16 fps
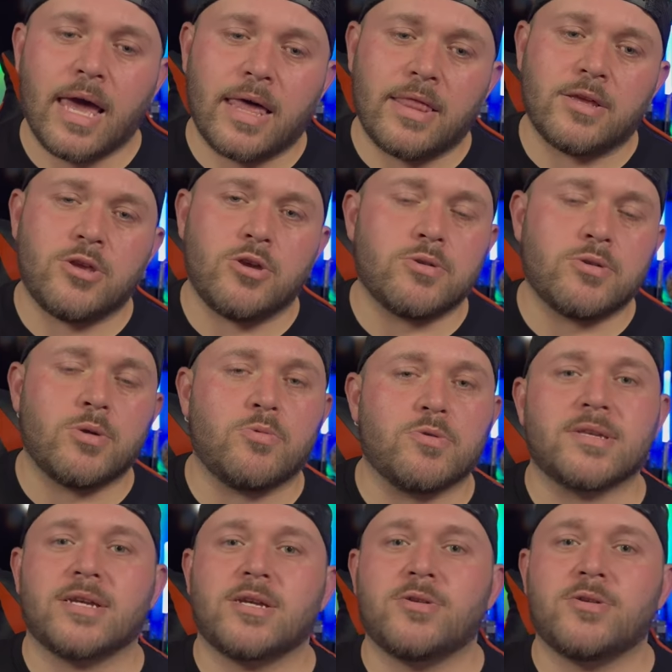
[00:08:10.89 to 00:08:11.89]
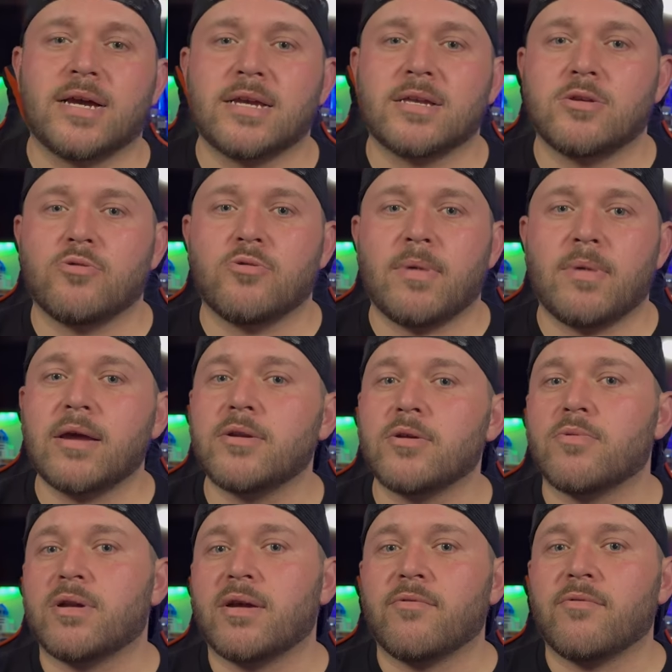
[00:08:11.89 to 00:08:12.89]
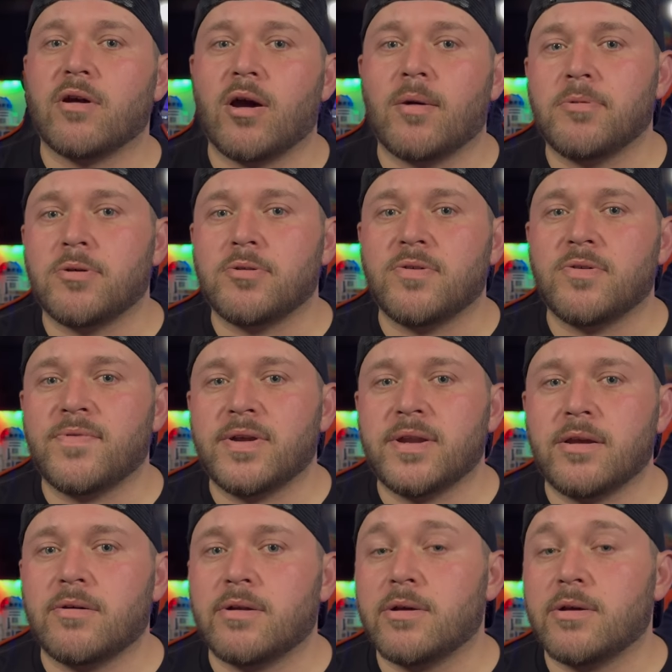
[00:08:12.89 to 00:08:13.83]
And then YouTube will send you a nice little reminder whenever I upload a new video.